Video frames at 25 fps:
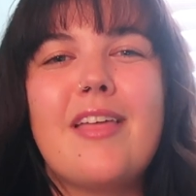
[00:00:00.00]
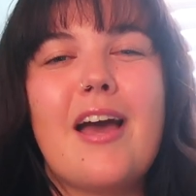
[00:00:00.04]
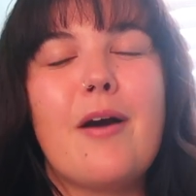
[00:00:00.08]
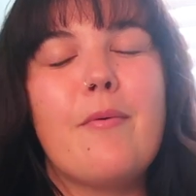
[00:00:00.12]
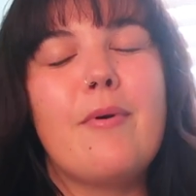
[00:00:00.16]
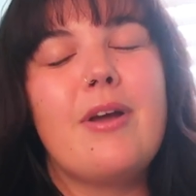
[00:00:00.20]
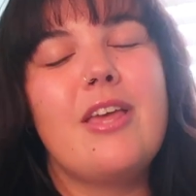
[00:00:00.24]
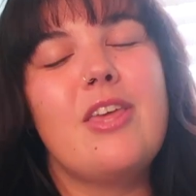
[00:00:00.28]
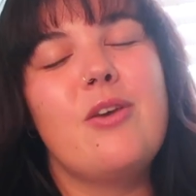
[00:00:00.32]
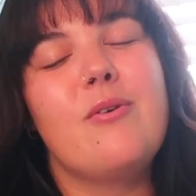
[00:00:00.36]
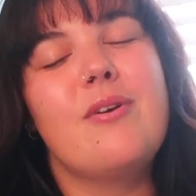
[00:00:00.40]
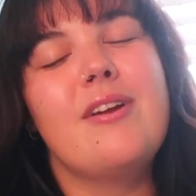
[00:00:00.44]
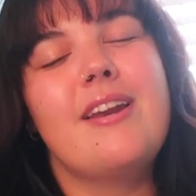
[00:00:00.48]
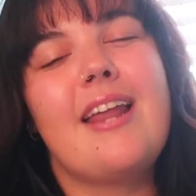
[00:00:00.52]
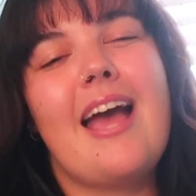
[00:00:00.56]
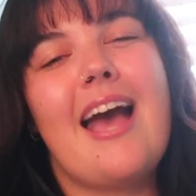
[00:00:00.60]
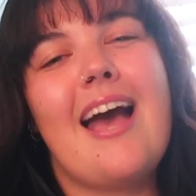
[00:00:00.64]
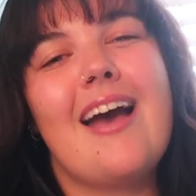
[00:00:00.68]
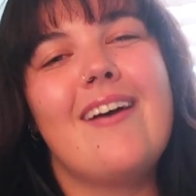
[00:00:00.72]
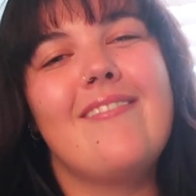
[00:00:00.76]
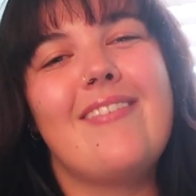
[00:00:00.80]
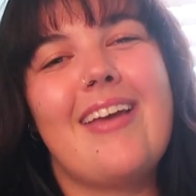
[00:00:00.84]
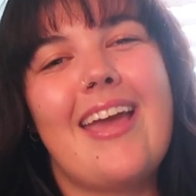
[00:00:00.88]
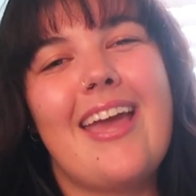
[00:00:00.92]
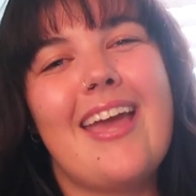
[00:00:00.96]
That way you can
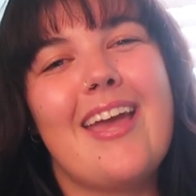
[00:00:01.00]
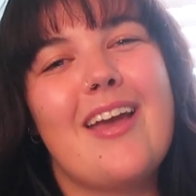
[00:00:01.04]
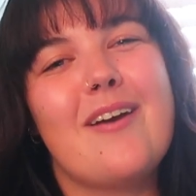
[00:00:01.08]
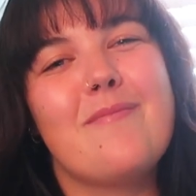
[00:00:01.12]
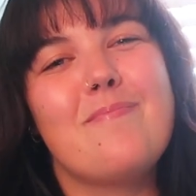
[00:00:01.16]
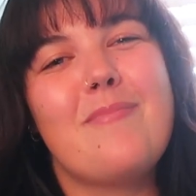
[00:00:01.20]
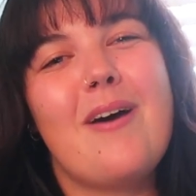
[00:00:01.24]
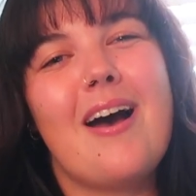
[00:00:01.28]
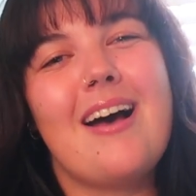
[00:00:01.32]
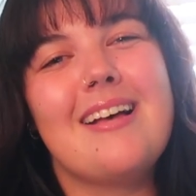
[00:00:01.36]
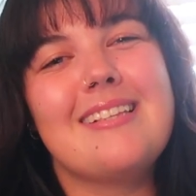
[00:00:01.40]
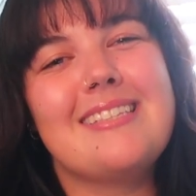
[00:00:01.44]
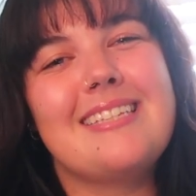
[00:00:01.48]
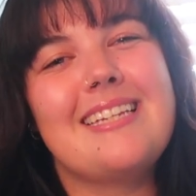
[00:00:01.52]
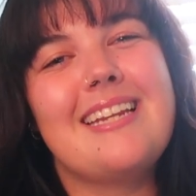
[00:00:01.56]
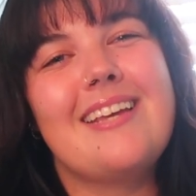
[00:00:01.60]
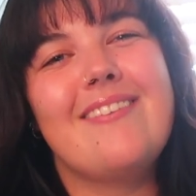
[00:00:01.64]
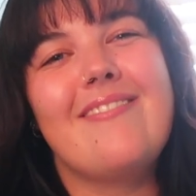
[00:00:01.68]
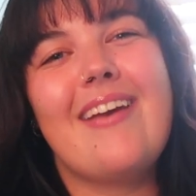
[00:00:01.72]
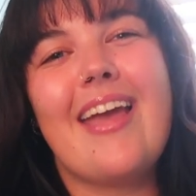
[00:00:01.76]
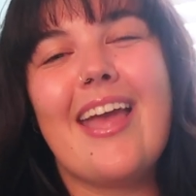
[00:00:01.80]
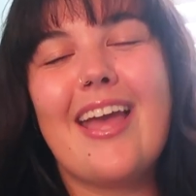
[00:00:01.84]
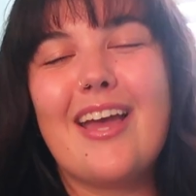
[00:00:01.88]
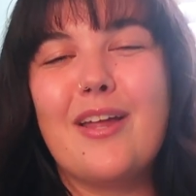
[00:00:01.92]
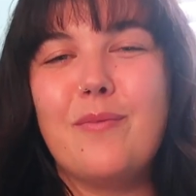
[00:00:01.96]
have a
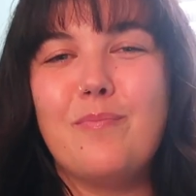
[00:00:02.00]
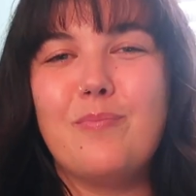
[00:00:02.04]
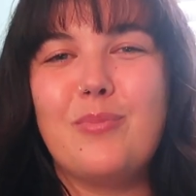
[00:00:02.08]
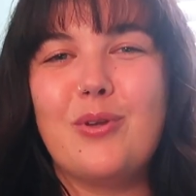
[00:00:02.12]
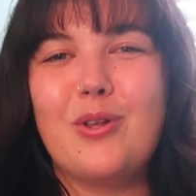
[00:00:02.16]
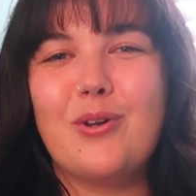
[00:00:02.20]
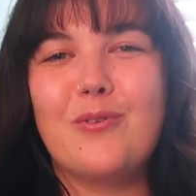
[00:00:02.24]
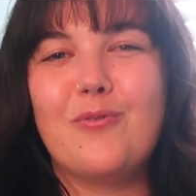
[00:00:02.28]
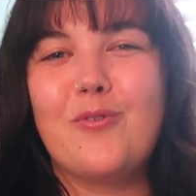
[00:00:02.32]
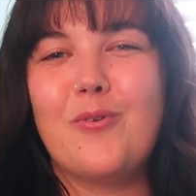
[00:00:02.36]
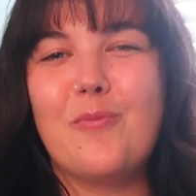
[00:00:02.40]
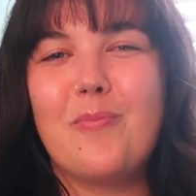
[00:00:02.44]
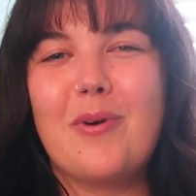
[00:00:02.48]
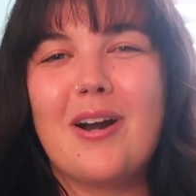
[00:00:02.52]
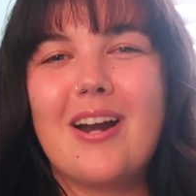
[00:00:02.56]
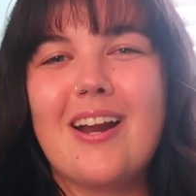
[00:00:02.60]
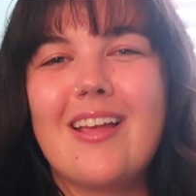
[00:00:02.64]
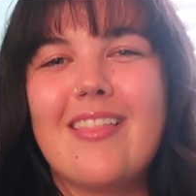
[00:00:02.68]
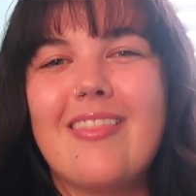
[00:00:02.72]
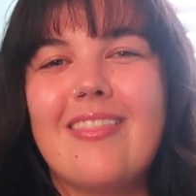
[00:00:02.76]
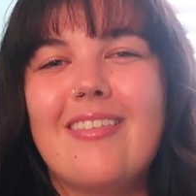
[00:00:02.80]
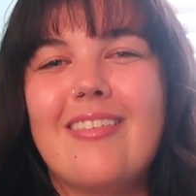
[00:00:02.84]
positive and beautiful birth.